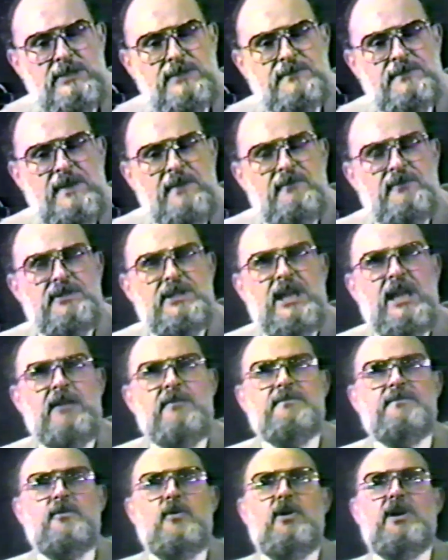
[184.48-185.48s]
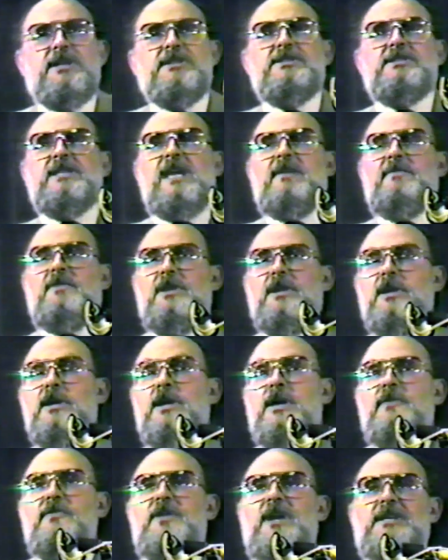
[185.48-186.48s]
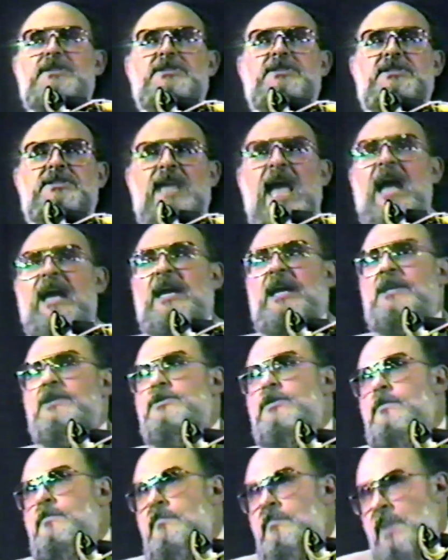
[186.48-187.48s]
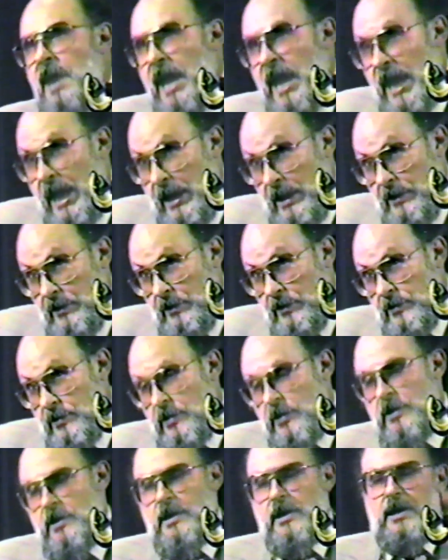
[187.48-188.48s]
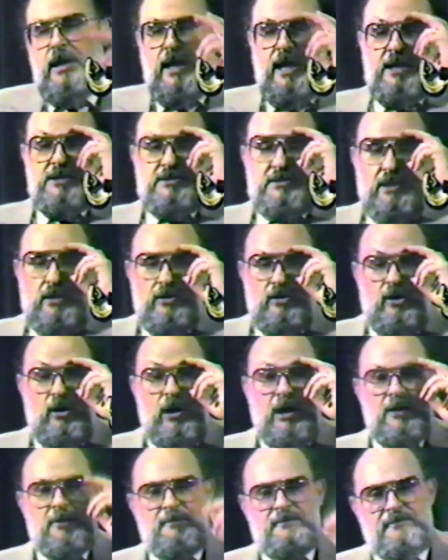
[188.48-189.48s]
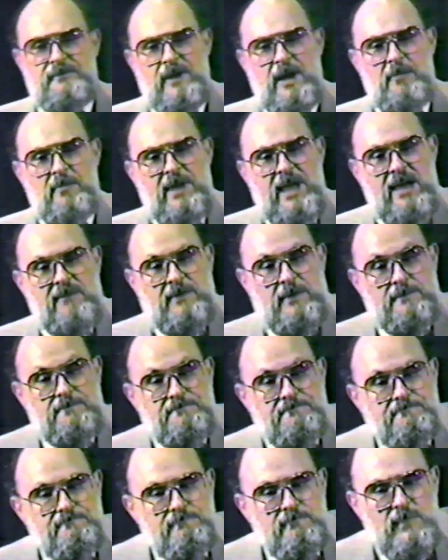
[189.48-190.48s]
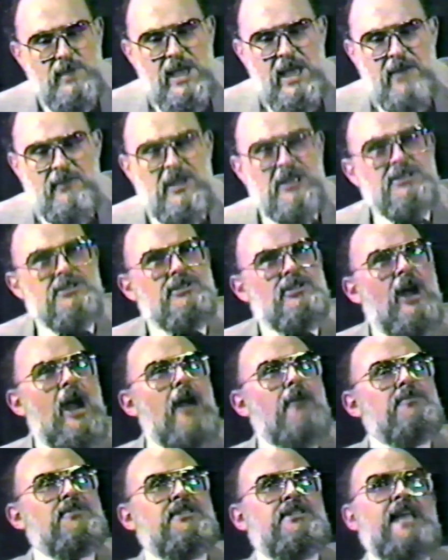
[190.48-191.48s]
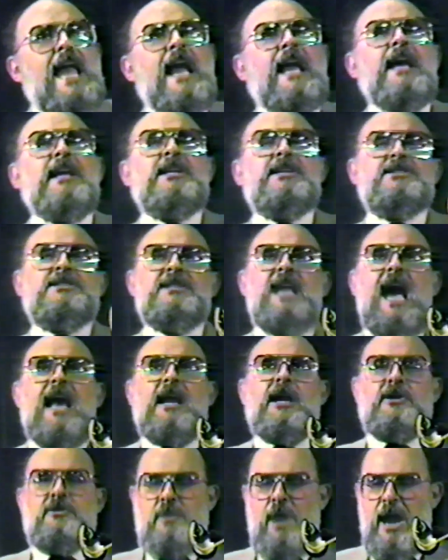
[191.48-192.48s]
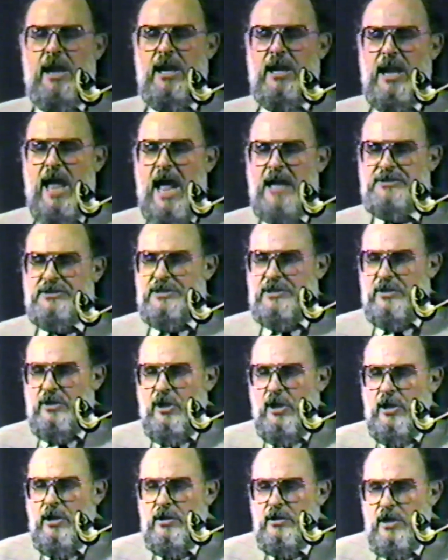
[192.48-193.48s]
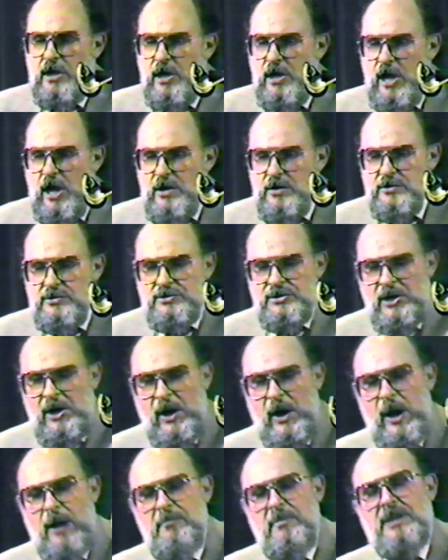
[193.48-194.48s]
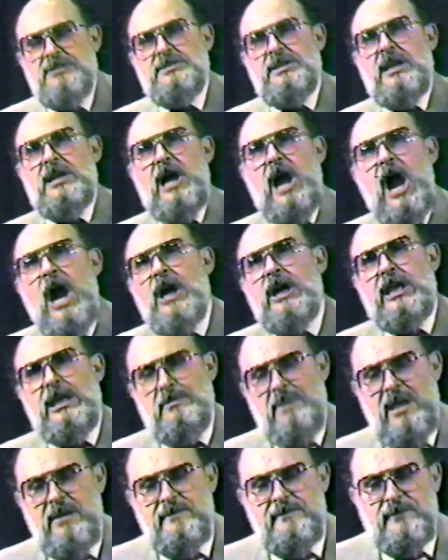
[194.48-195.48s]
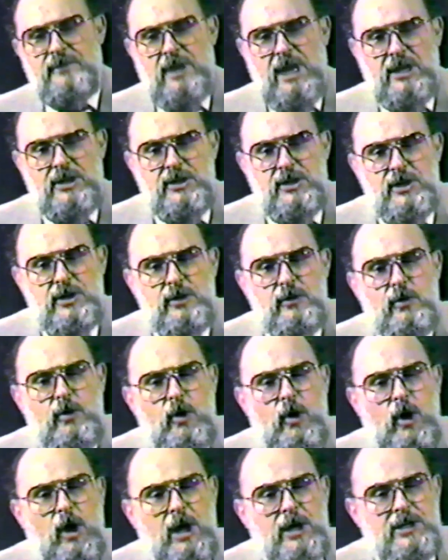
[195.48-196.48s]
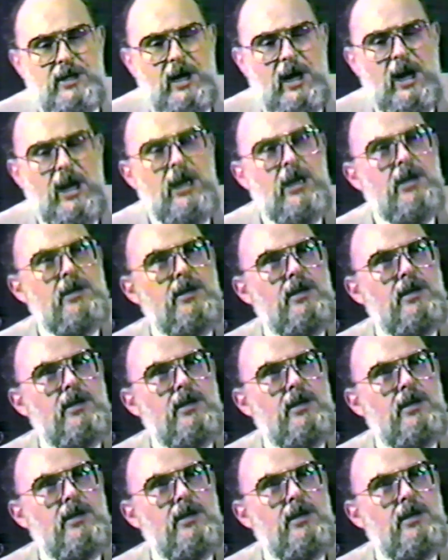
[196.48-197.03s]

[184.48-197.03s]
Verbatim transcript: 15 47. The second man is the Lord from heaven. This term second is not a chronological term, it's an argument for a new order